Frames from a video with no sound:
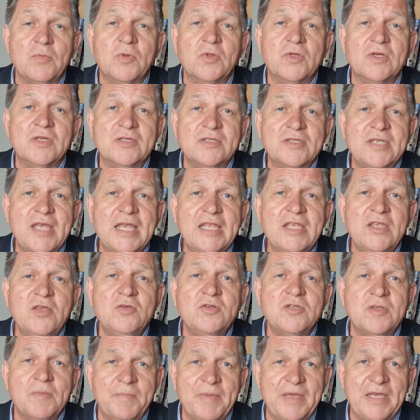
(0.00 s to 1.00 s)
will continue
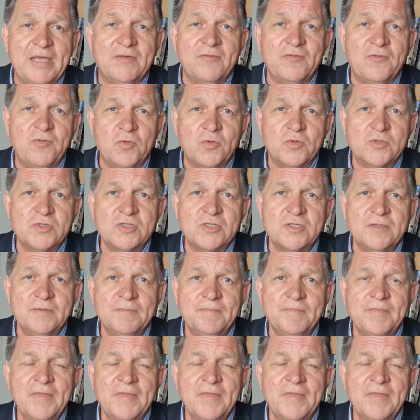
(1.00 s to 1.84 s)
to be enforced.